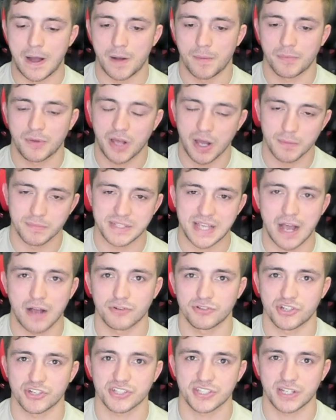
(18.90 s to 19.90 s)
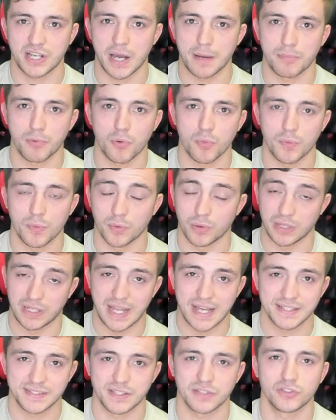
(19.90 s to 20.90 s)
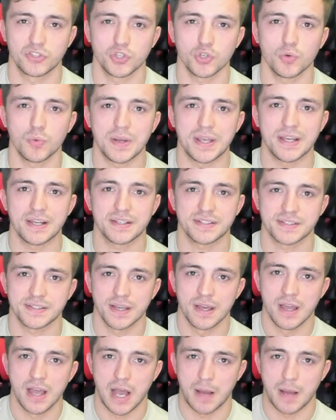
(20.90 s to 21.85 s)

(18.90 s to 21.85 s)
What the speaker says: Comes out in just a couple, well, less than 2 weeks.